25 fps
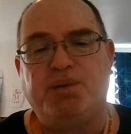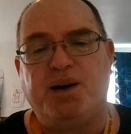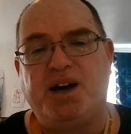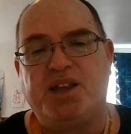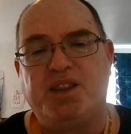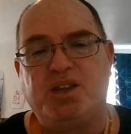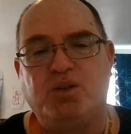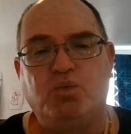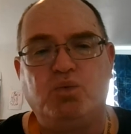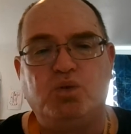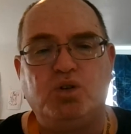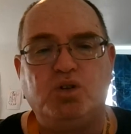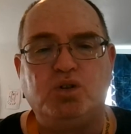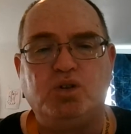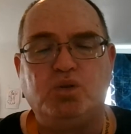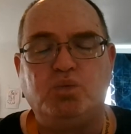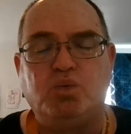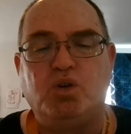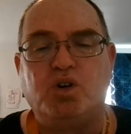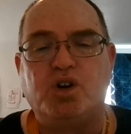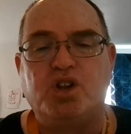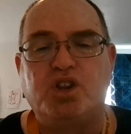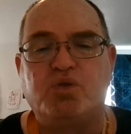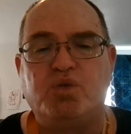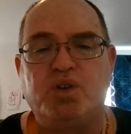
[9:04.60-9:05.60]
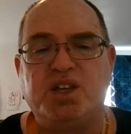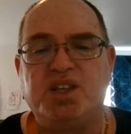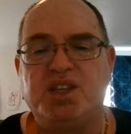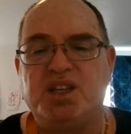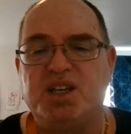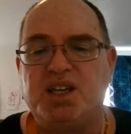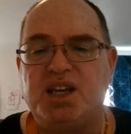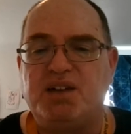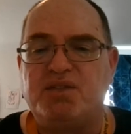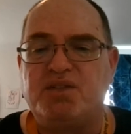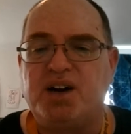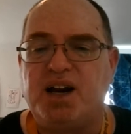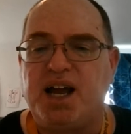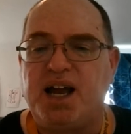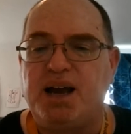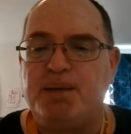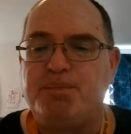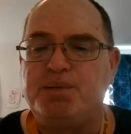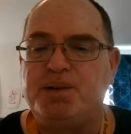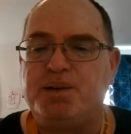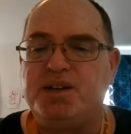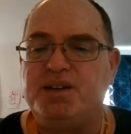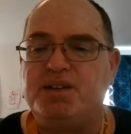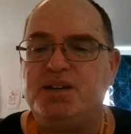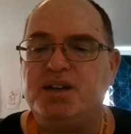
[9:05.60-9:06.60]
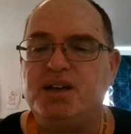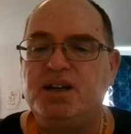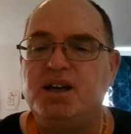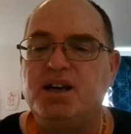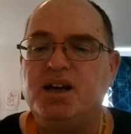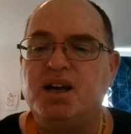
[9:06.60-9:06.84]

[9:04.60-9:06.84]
by the World War III that never happened.